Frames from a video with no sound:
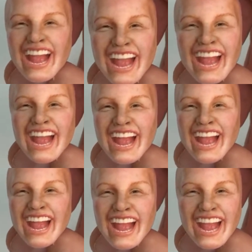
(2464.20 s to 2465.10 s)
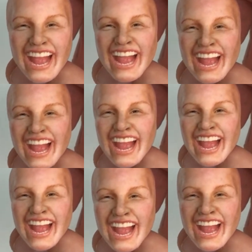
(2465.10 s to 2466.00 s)
because of the
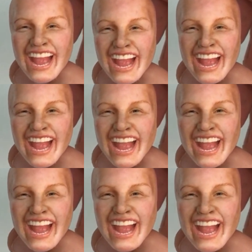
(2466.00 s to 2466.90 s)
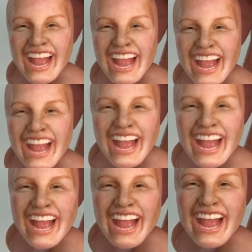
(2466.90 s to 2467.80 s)
logarithm. What
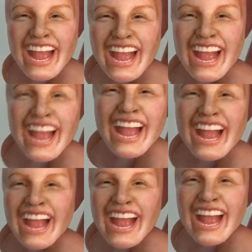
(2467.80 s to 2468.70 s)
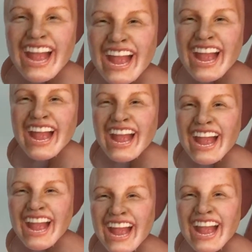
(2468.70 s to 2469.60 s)
happened is I have the other
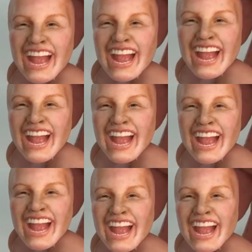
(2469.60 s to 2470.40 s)
videos that